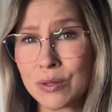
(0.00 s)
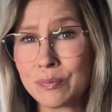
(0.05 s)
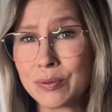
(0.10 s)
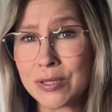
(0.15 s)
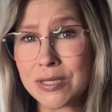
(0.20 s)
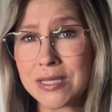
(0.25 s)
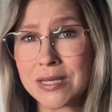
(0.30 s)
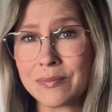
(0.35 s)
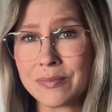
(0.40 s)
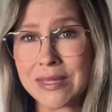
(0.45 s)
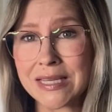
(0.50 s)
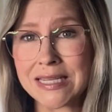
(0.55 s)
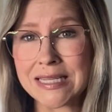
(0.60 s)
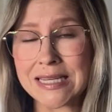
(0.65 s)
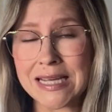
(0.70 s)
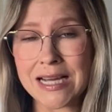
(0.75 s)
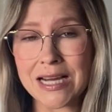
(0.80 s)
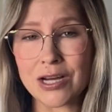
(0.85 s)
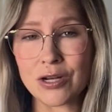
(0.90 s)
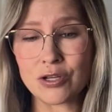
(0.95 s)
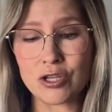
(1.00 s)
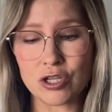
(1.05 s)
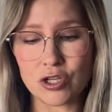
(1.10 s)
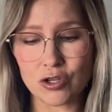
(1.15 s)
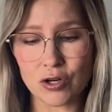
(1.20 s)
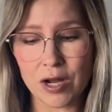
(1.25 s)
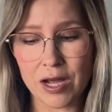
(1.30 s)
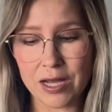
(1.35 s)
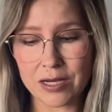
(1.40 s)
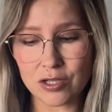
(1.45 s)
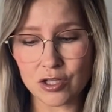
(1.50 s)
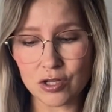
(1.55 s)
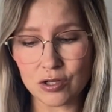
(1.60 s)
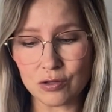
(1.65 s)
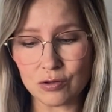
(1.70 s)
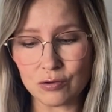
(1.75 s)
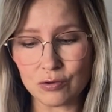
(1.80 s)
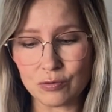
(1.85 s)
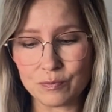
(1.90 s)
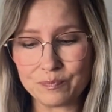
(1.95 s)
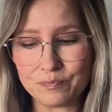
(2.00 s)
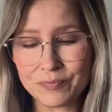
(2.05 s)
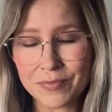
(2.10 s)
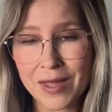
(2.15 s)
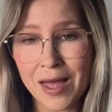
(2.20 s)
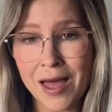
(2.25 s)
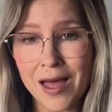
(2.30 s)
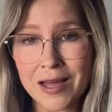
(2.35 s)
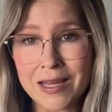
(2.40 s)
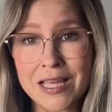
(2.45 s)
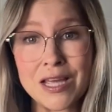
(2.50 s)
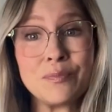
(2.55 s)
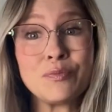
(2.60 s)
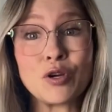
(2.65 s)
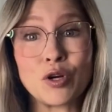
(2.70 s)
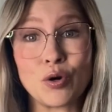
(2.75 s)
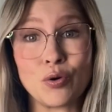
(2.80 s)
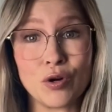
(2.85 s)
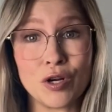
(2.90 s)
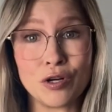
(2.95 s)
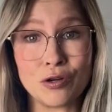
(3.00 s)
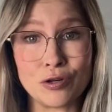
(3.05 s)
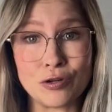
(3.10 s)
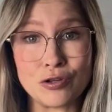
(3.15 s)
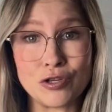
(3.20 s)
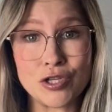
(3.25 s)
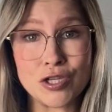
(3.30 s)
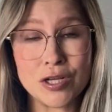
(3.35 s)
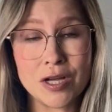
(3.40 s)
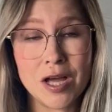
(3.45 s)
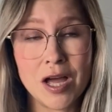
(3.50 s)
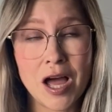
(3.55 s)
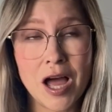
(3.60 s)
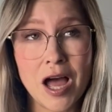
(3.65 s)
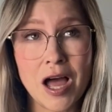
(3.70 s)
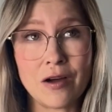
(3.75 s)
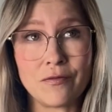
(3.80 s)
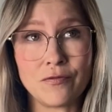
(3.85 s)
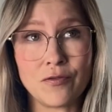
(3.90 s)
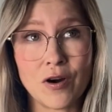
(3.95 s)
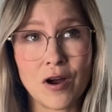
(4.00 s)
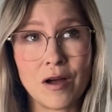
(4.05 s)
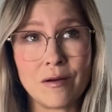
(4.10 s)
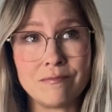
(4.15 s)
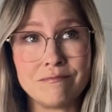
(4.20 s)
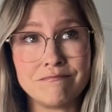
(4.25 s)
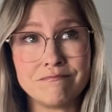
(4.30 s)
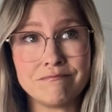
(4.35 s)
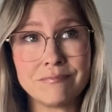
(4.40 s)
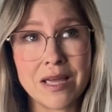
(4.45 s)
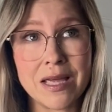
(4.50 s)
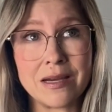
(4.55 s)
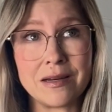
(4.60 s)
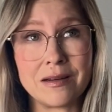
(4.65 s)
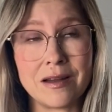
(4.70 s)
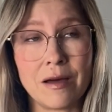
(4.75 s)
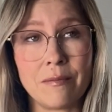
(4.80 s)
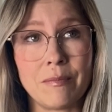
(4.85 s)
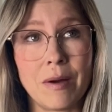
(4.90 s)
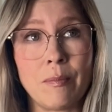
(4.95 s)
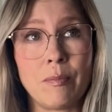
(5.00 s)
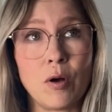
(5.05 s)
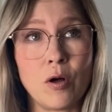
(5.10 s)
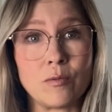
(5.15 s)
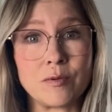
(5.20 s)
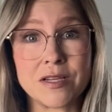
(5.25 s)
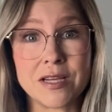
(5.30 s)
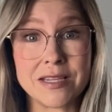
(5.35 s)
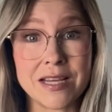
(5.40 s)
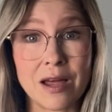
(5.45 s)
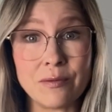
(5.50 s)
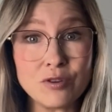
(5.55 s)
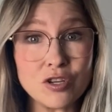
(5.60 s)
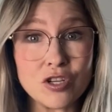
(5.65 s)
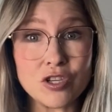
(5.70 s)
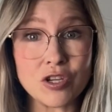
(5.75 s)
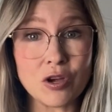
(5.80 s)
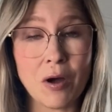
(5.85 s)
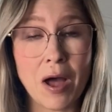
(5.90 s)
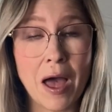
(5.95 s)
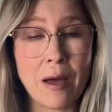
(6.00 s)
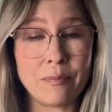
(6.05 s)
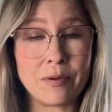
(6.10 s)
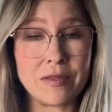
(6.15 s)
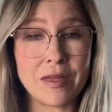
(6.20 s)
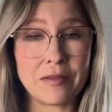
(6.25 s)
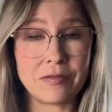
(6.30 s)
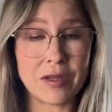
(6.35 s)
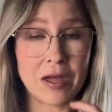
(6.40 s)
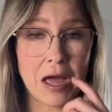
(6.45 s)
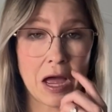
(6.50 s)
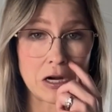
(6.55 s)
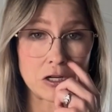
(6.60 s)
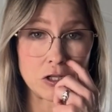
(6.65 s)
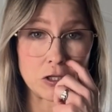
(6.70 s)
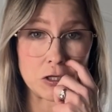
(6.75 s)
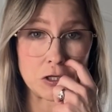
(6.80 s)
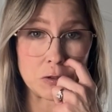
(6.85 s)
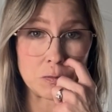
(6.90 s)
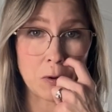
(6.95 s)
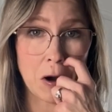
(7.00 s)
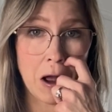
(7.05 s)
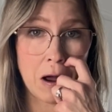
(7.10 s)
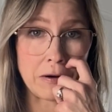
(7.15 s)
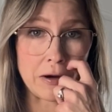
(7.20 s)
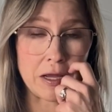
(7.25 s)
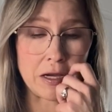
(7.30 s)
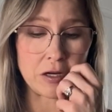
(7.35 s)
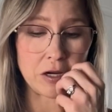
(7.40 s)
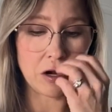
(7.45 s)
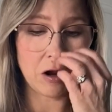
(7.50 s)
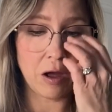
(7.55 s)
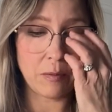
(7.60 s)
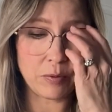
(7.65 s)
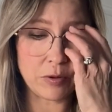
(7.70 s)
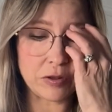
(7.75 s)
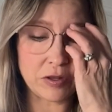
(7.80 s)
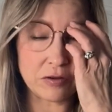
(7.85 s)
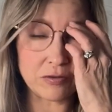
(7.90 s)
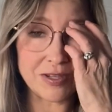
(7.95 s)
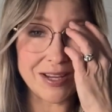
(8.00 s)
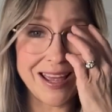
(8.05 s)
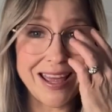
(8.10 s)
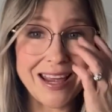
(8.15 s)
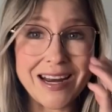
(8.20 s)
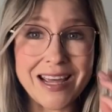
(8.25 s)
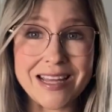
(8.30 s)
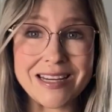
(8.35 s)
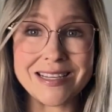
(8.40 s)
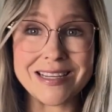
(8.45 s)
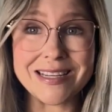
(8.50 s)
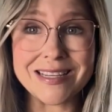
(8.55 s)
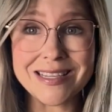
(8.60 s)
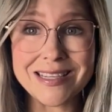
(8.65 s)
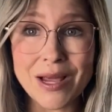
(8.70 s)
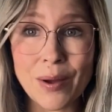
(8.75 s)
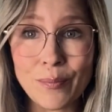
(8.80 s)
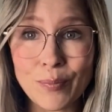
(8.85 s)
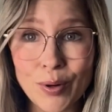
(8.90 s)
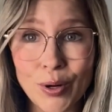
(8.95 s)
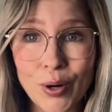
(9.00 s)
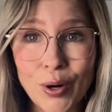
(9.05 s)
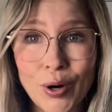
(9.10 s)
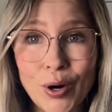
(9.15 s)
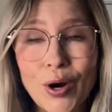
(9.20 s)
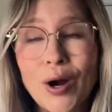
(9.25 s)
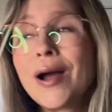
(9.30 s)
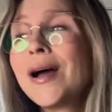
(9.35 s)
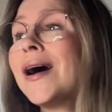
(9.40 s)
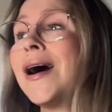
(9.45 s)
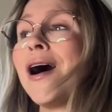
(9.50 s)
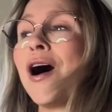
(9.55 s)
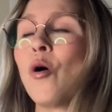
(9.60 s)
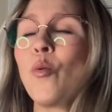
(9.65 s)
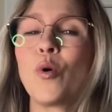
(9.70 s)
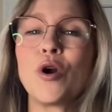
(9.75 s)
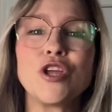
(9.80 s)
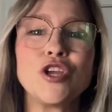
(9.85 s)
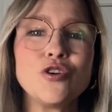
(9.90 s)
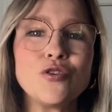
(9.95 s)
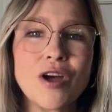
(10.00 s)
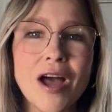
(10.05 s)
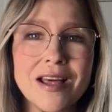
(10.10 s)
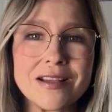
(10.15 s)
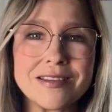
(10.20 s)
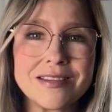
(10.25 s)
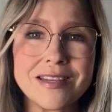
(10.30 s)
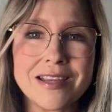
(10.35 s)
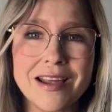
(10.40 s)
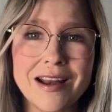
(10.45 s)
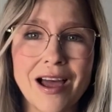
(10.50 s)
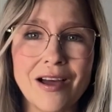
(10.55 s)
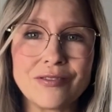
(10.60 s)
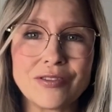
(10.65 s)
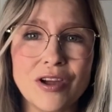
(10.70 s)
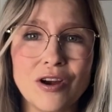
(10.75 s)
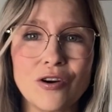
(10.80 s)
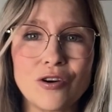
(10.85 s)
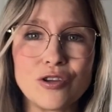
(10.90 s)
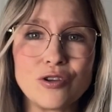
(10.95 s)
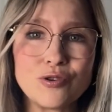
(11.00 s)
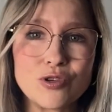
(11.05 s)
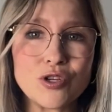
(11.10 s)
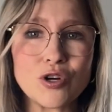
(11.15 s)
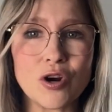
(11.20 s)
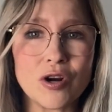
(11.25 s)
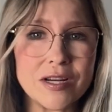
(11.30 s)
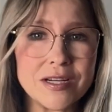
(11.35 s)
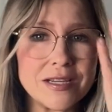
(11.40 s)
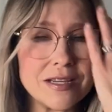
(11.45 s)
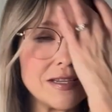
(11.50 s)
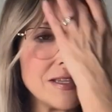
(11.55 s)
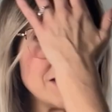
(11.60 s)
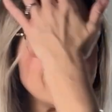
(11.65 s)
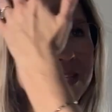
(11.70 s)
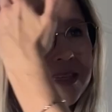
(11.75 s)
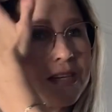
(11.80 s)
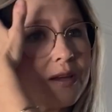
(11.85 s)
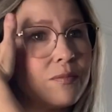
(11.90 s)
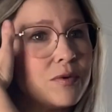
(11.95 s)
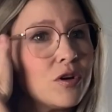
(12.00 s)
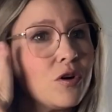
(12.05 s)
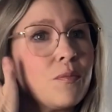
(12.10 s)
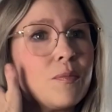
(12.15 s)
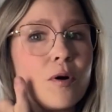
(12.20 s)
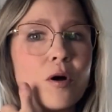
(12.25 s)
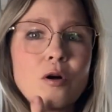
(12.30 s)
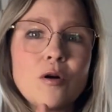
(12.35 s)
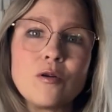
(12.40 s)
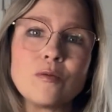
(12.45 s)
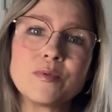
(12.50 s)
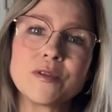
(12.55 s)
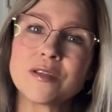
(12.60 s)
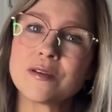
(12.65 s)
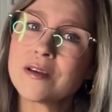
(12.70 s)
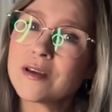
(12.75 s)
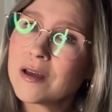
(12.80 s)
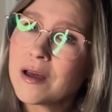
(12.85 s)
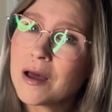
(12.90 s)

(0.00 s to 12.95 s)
put something down to try to keep the critters from eating up my bulbs, because I'm just so happy that they actually sprouted. You know, I put those in December. What are you guys seeing out there? Are you starting to see some of your bulbs